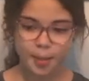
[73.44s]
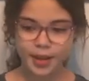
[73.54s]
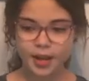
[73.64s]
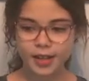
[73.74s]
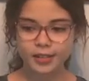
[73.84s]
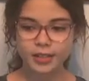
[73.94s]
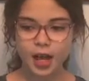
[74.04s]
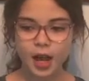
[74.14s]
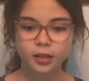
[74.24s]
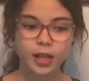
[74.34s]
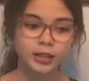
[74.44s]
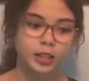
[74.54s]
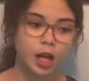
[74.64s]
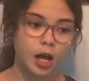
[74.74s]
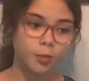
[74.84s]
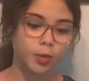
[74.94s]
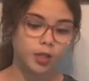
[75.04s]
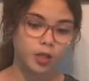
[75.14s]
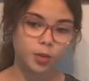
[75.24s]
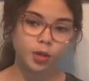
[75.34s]
Because last time we
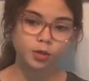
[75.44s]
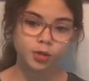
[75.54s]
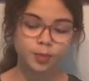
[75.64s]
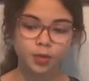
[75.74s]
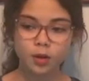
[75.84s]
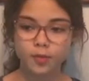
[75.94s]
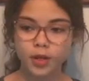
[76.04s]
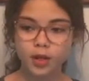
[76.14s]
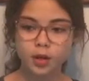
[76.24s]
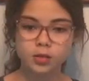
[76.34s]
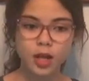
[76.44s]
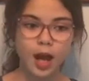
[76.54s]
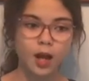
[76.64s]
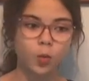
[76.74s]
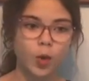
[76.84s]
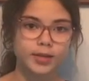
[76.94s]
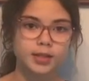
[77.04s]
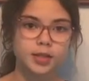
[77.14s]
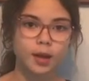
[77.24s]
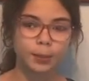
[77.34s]
did one of those lip balm videos, I
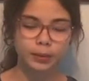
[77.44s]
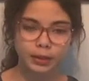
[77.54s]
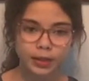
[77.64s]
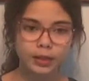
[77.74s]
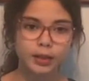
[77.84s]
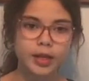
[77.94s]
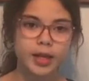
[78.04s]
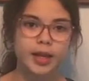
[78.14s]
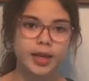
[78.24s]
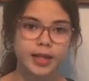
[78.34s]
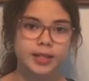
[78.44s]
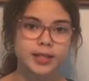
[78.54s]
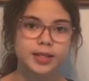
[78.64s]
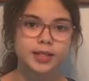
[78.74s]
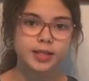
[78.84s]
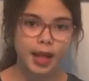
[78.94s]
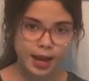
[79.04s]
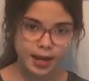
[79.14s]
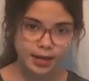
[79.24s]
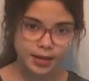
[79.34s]
went completely insane.